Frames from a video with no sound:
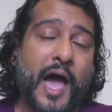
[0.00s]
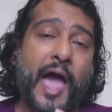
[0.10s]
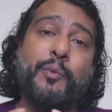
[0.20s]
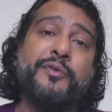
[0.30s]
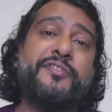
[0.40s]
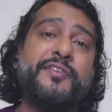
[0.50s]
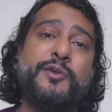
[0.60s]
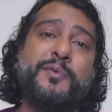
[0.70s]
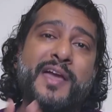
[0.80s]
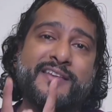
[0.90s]
I will see
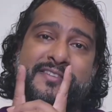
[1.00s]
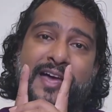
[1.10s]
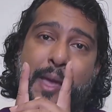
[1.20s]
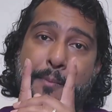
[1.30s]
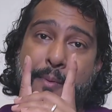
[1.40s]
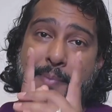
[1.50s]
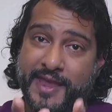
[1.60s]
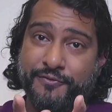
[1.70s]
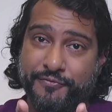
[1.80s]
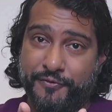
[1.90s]
you next time,
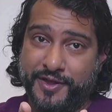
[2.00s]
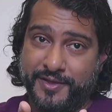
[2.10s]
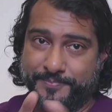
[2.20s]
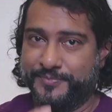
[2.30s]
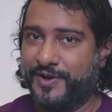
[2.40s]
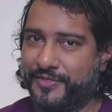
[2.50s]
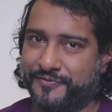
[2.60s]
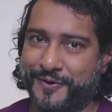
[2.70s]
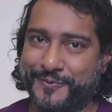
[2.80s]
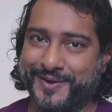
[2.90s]
pain-free on the
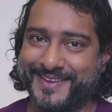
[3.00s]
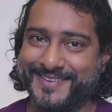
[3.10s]
fairway.